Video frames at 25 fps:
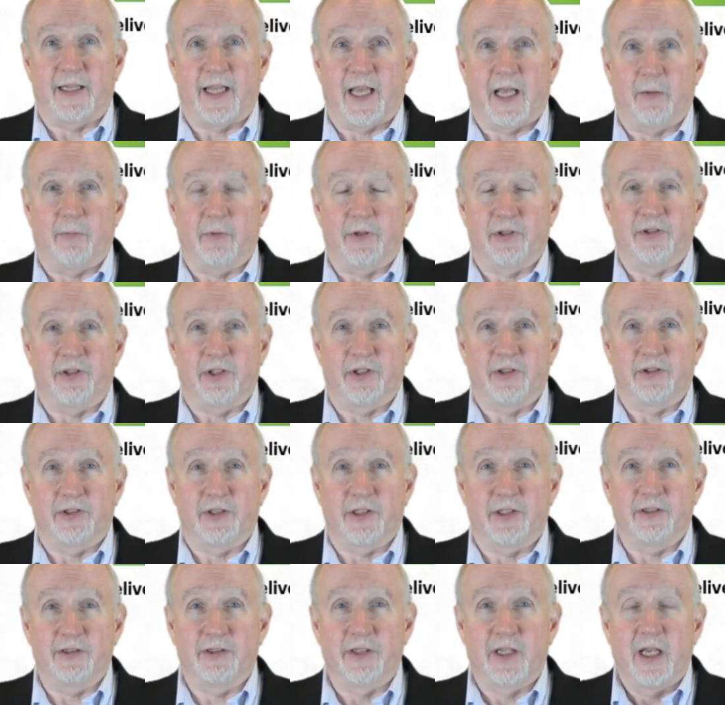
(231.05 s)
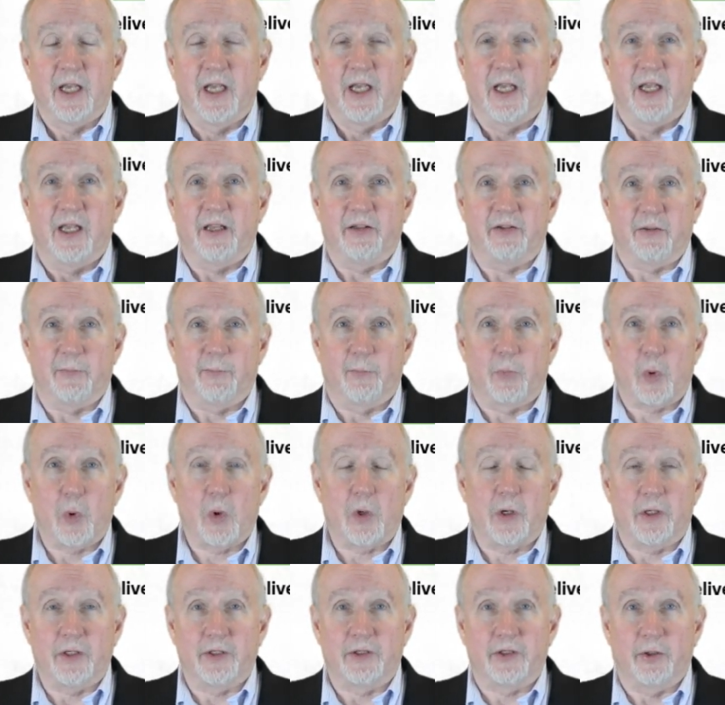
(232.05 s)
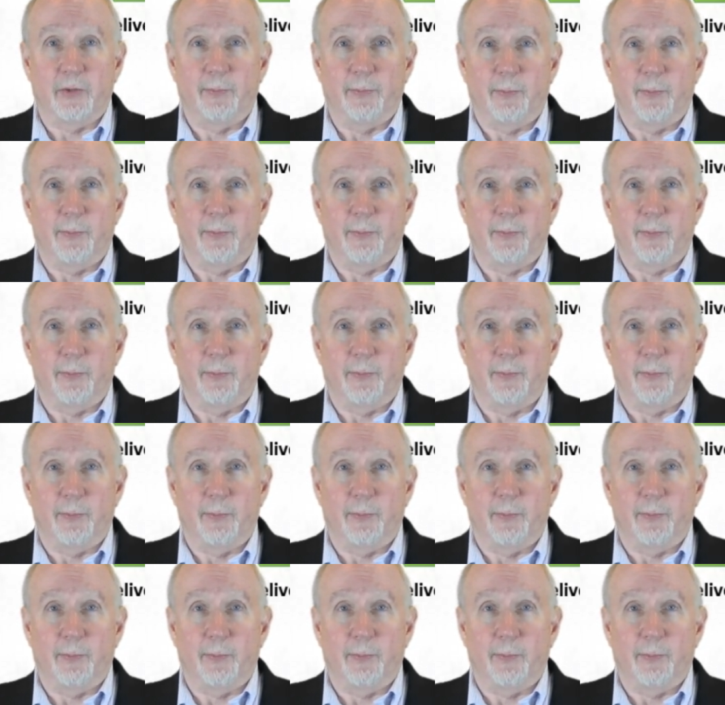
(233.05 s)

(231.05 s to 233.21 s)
that resistance is important